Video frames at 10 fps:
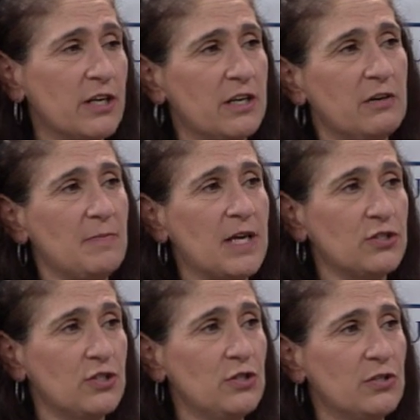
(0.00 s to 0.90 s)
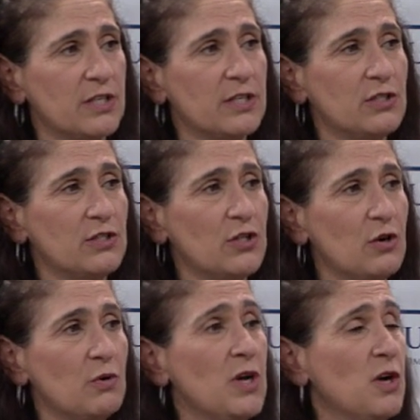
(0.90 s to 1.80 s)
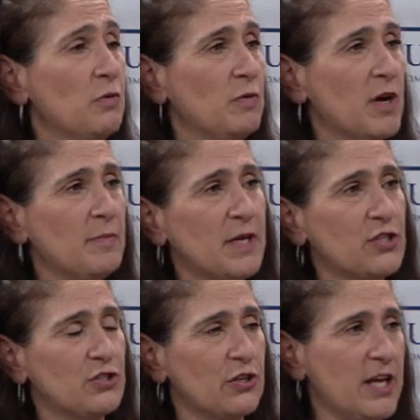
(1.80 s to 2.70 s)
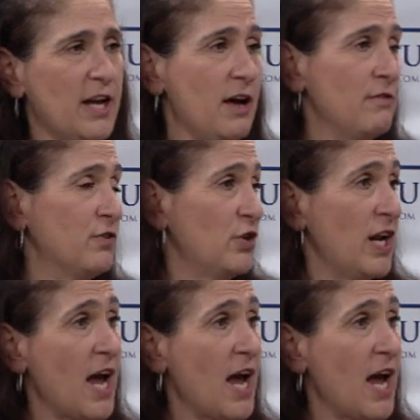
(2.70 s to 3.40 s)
in Massachusetts, so we want to make sure they have good